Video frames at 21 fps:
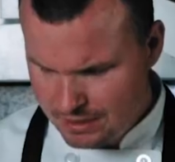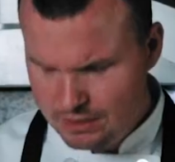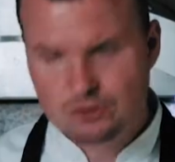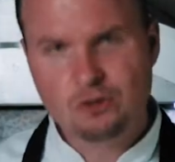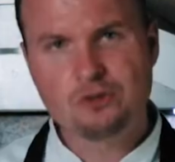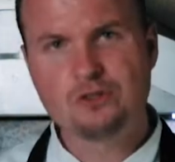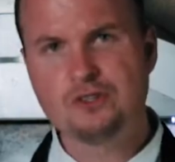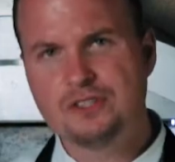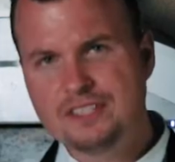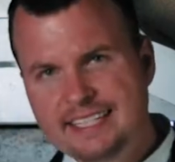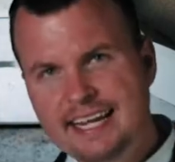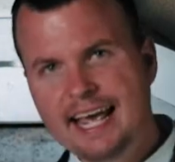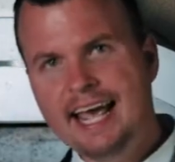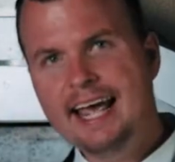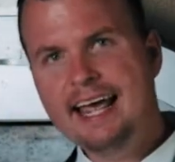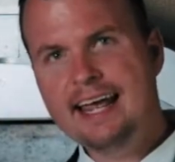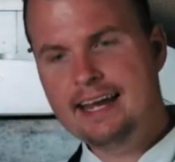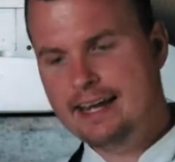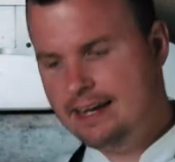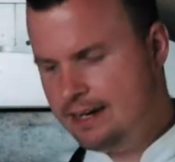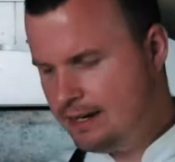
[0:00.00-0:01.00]
So
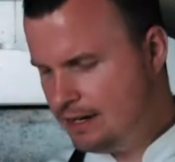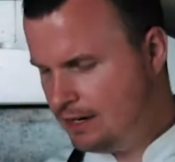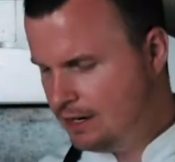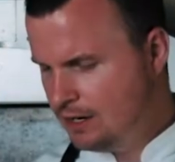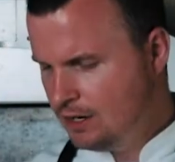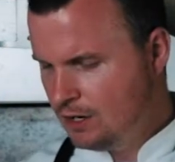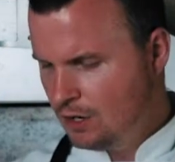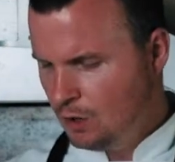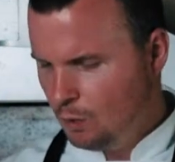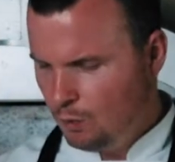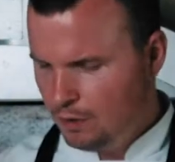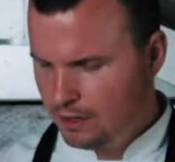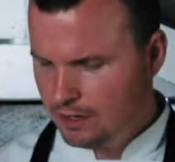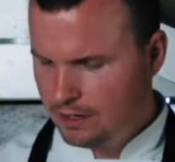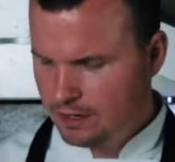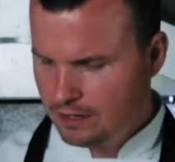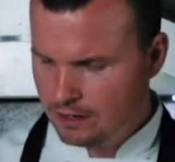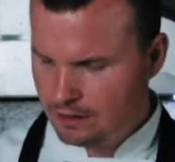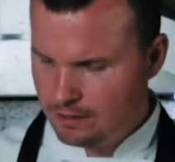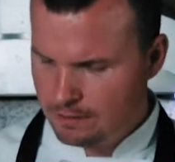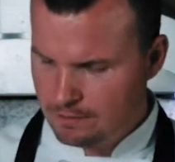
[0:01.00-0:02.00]
today we're
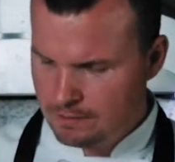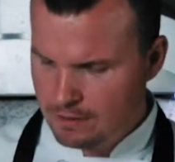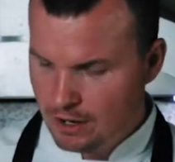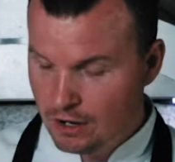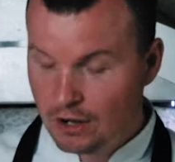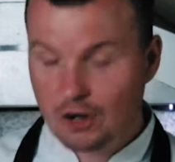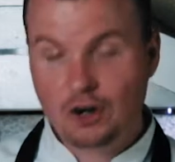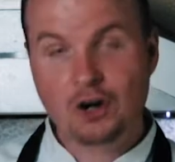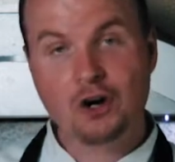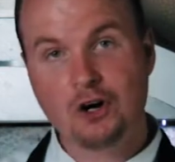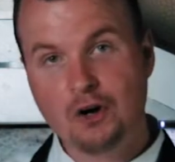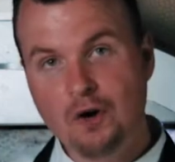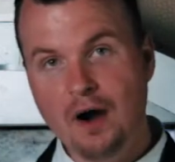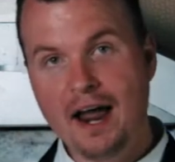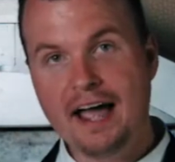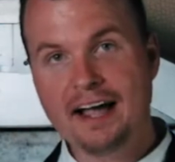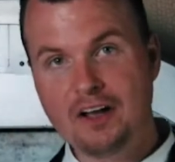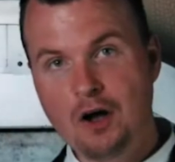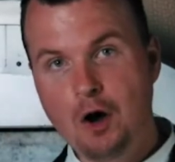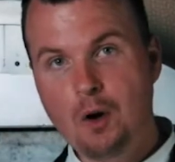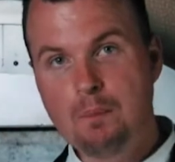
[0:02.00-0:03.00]
gonna
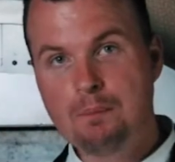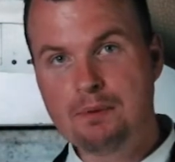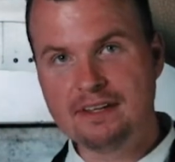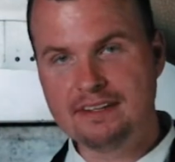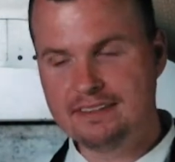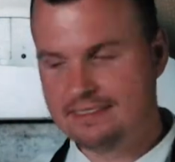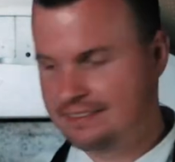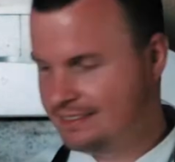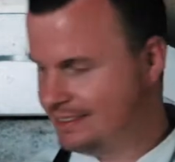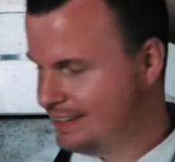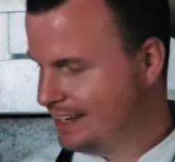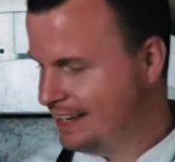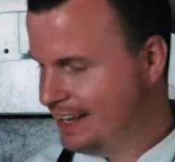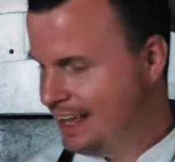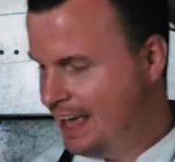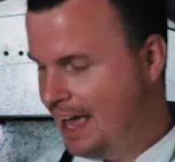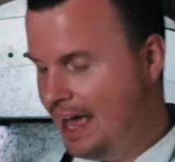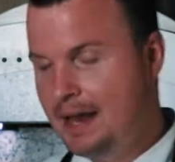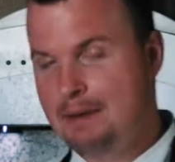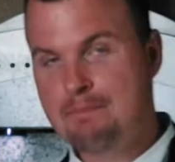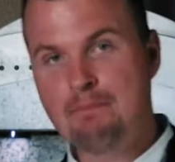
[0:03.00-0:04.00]
crack open
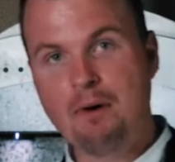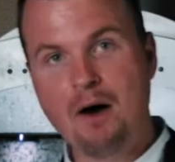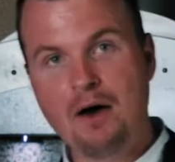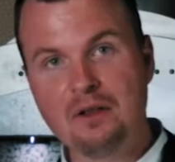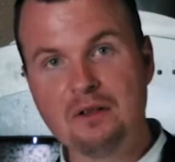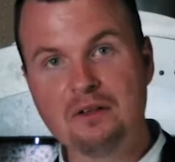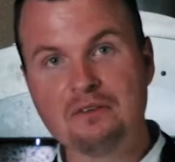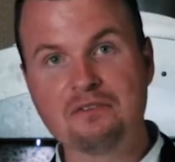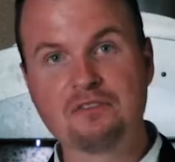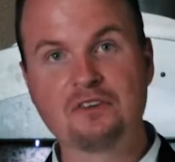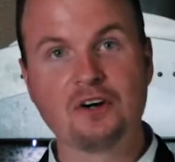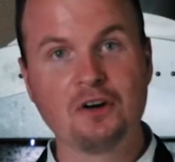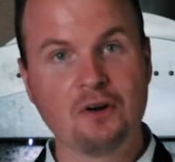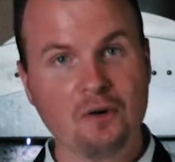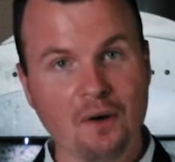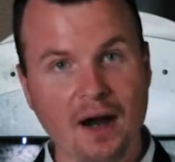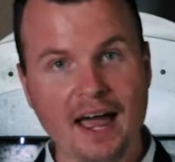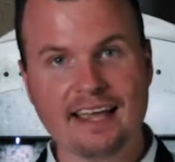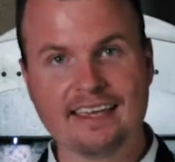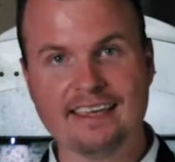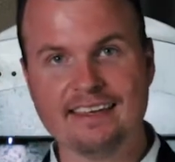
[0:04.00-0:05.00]
a bottle of
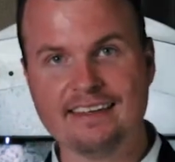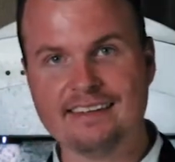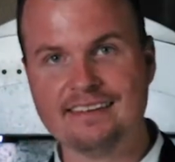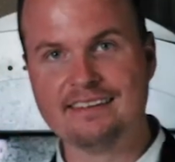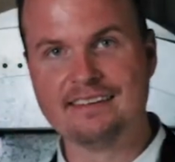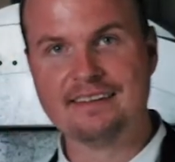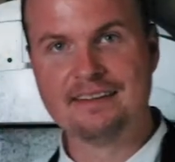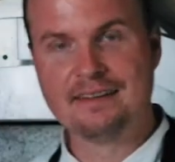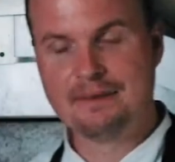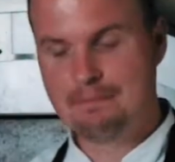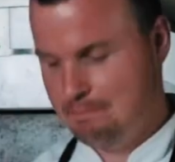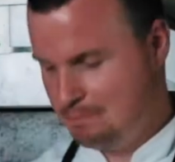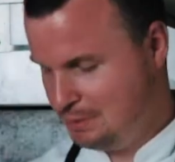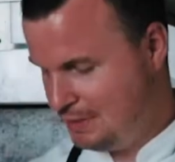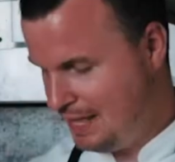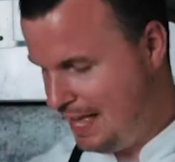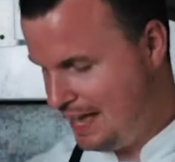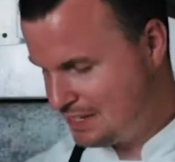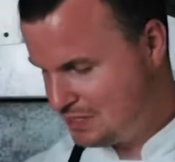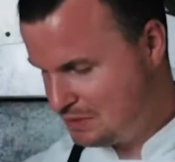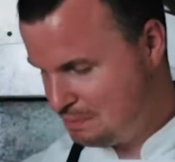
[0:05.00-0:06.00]
Kraken
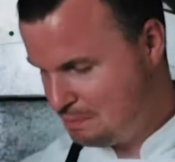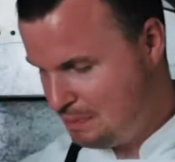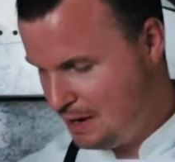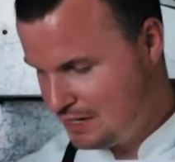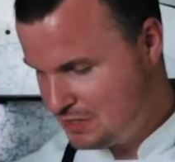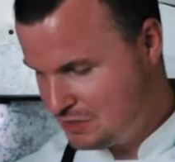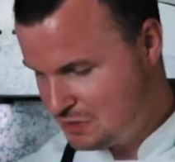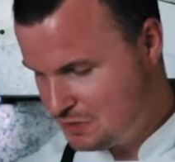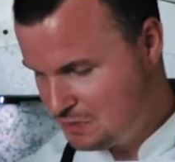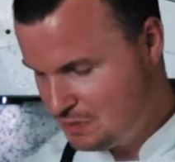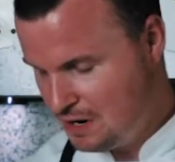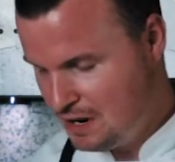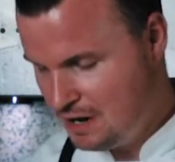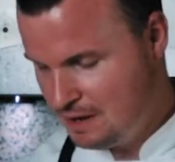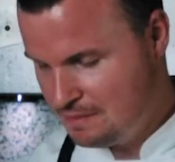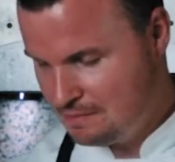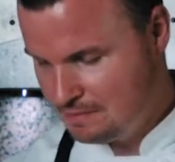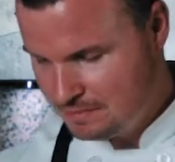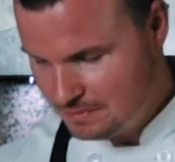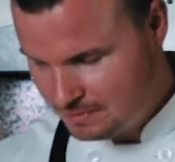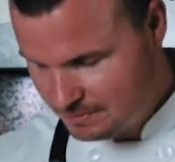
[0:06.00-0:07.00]
black spiced
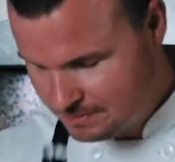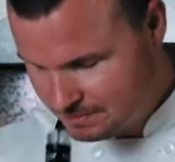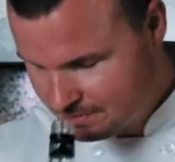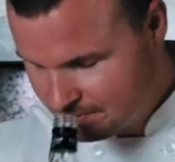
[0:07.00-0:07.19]
rum.